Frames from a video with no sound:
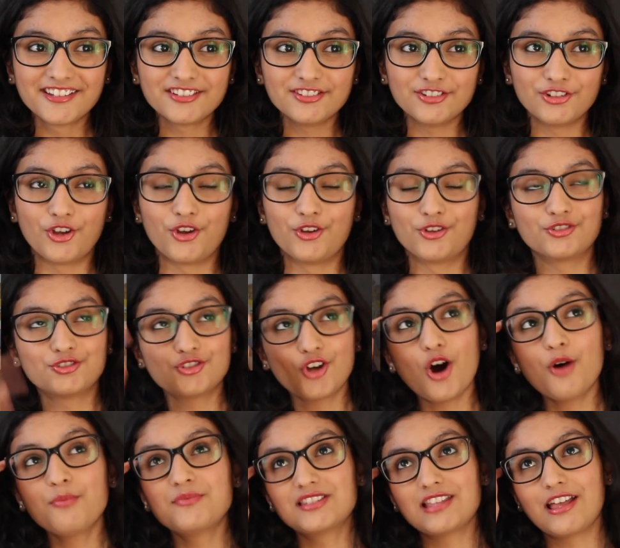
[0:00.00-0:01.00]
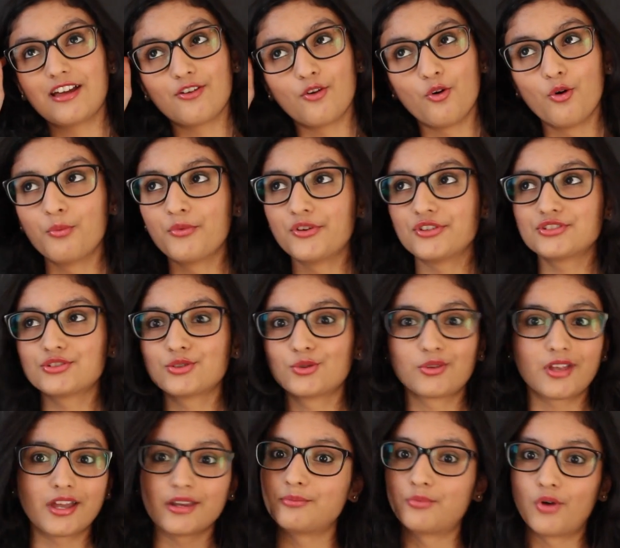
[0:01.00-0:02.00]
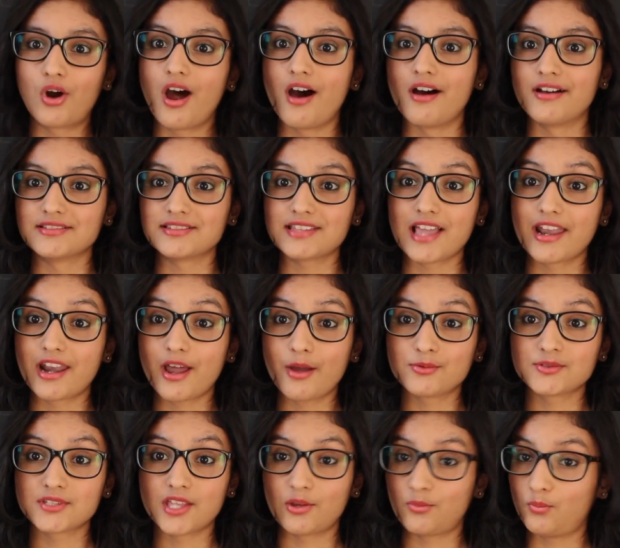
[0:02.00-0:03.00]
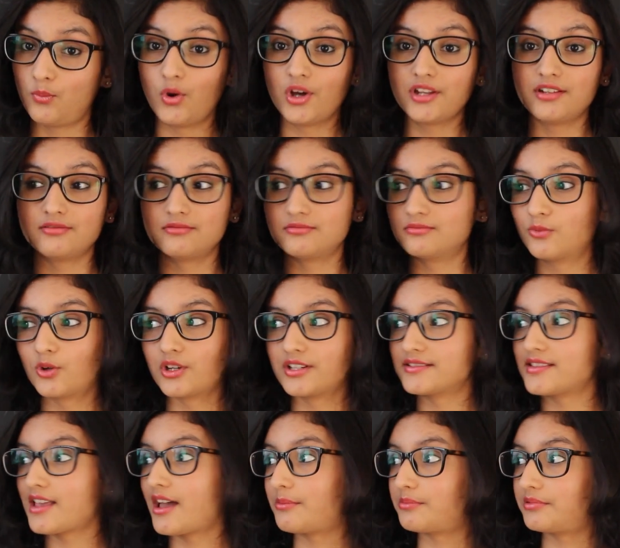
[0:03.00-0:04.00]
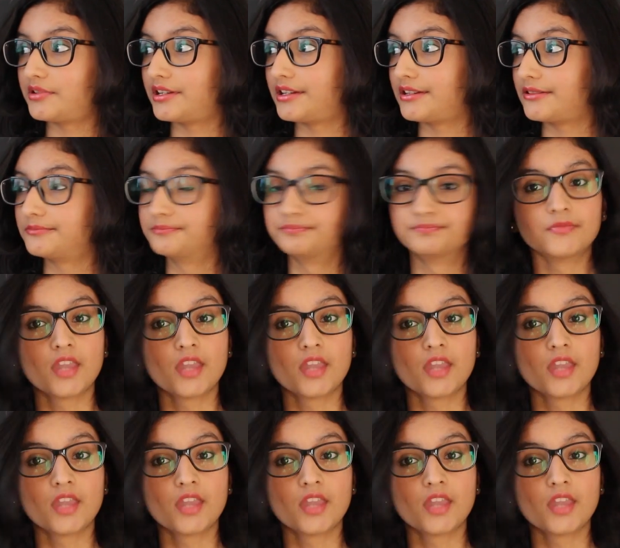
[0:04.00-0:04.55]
you know, tops that almost looked like bras, and I was like, what is happening?